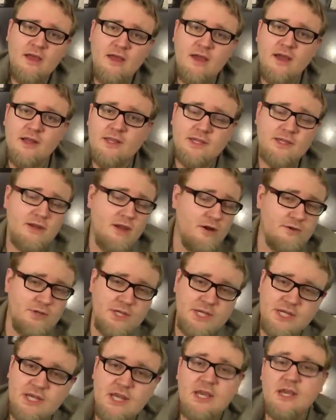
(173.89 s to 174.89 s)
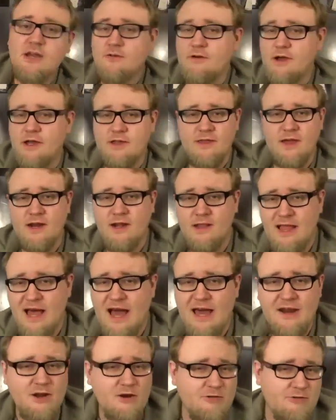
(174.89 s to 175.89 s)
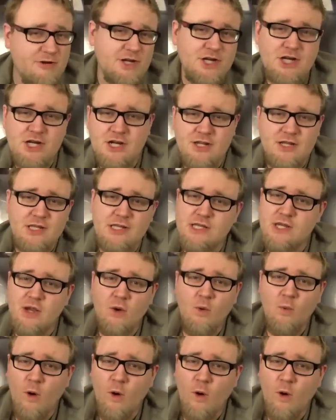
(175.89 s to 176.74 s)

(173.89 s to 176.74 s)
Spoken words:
It's no secret that a lot of Christians